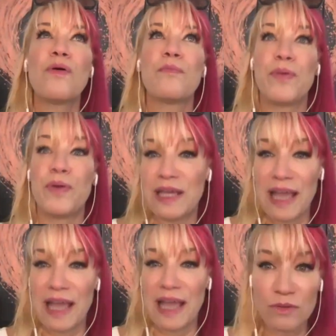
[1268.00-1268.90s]
putting
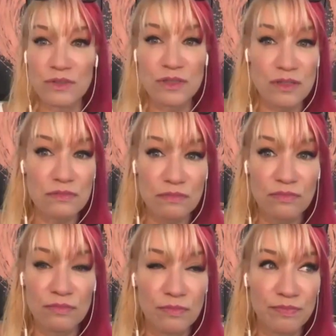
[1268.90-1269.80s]
out
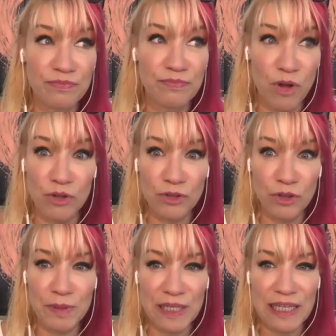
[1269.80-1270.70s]

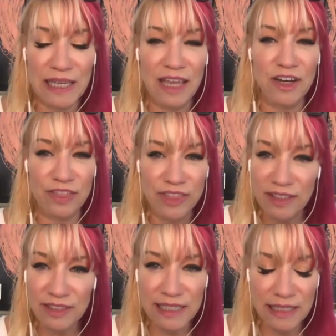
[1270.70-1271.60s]
vulnerably and
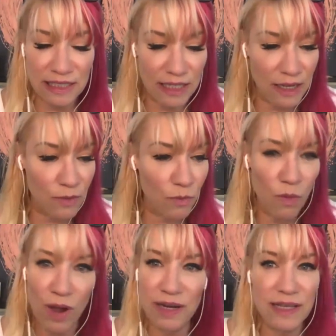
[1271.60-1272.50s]
authentically
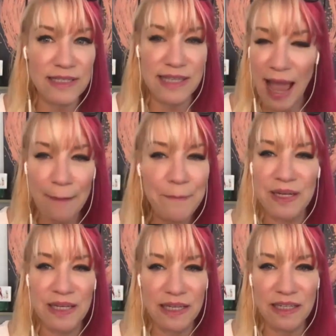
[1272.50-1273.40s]
what is
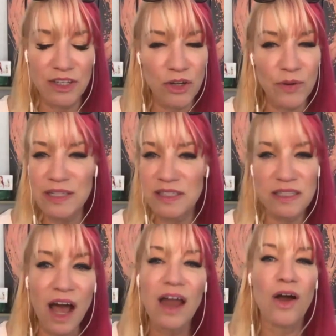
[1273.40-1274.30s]
happening. You know, it's
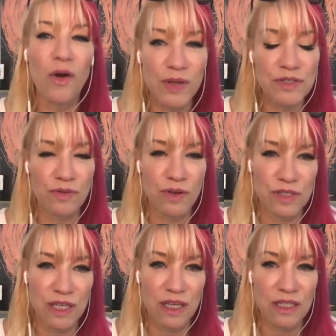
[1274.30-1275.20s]
not always
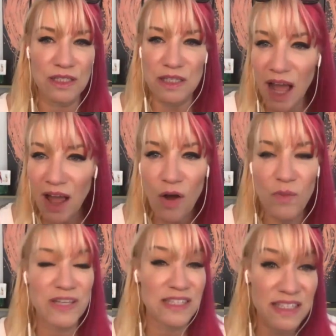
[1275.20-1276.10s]
rosy. It's not
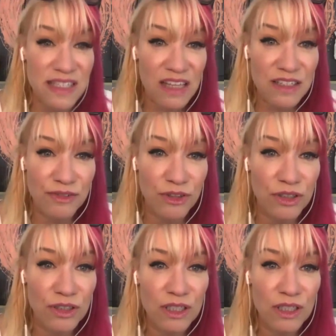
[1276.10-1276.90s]
always successful.